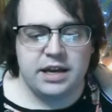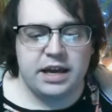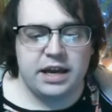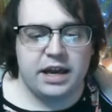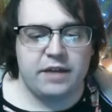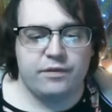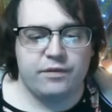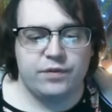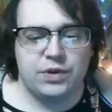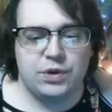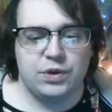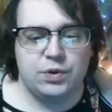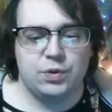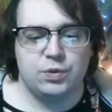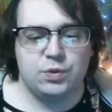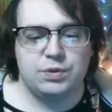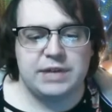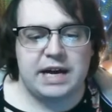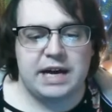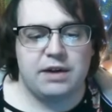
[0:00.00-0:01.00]
If
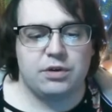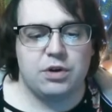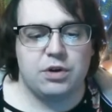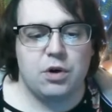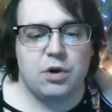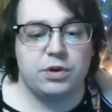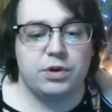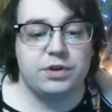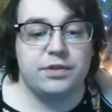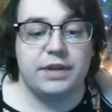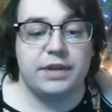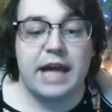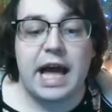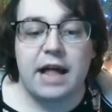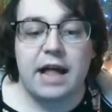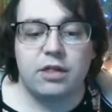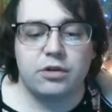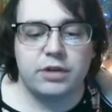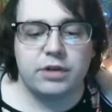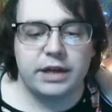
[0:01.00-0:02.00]
you go into the
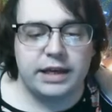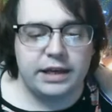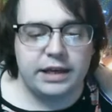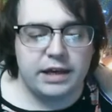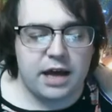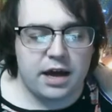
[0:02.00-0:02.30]
gallery,